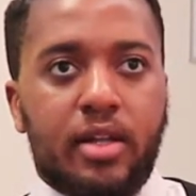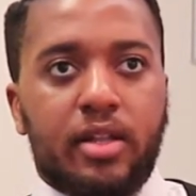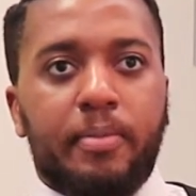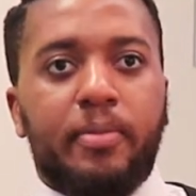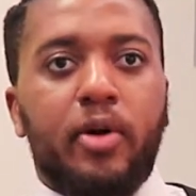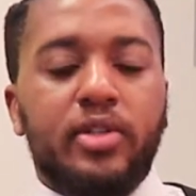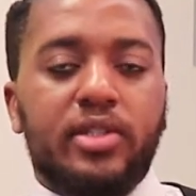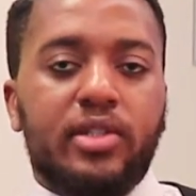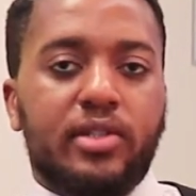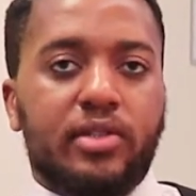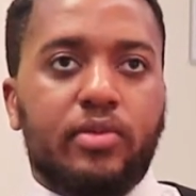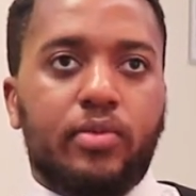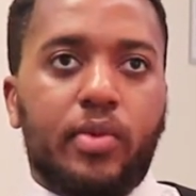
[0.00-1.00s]
the
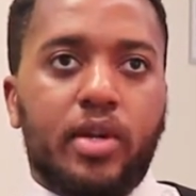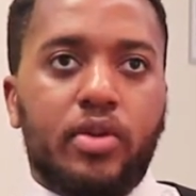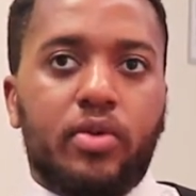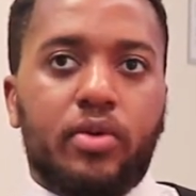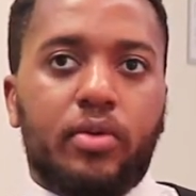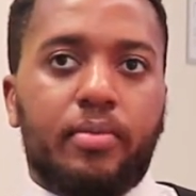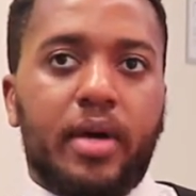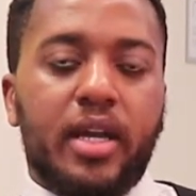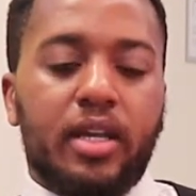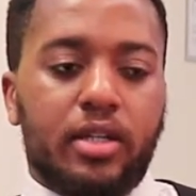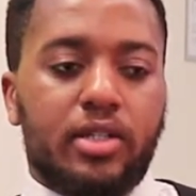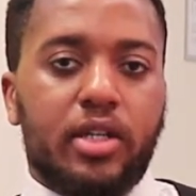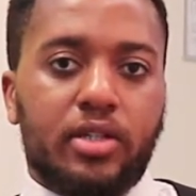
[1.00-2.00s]
process when you're
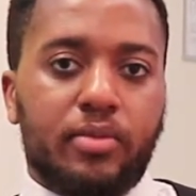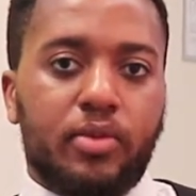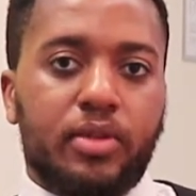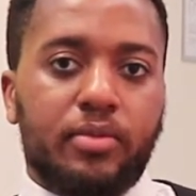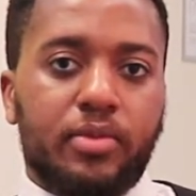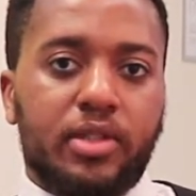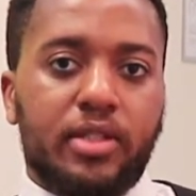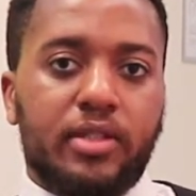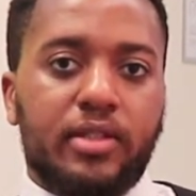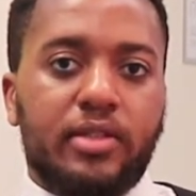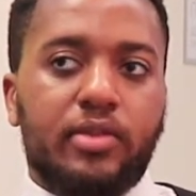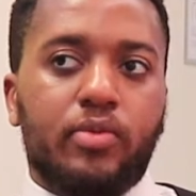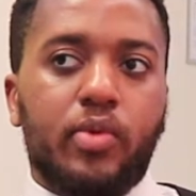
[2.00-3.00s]
buying injection molding machines is,